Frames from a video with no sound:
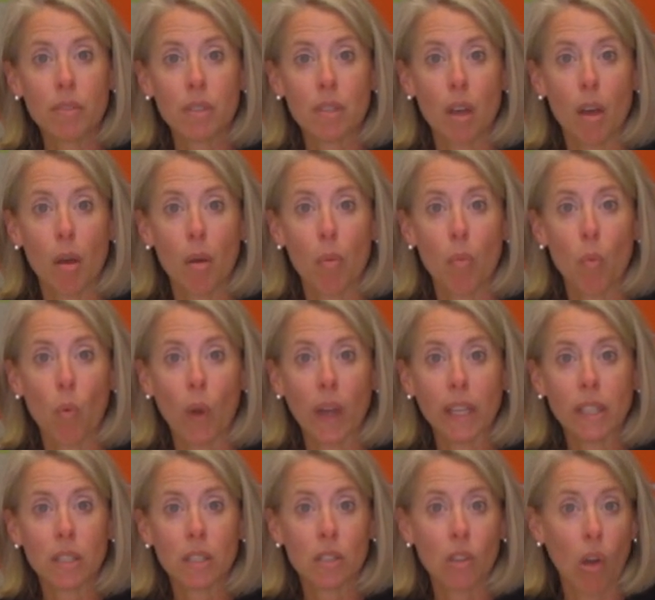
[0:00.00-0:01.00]
some
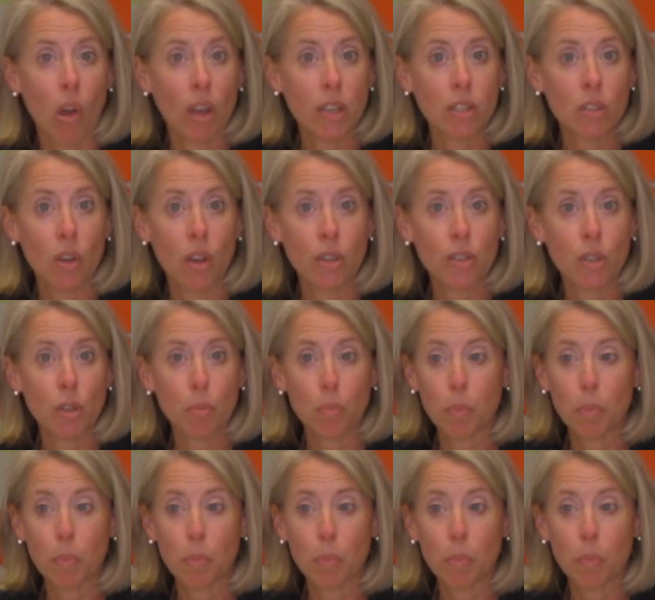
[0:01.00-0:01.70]
white sauce on your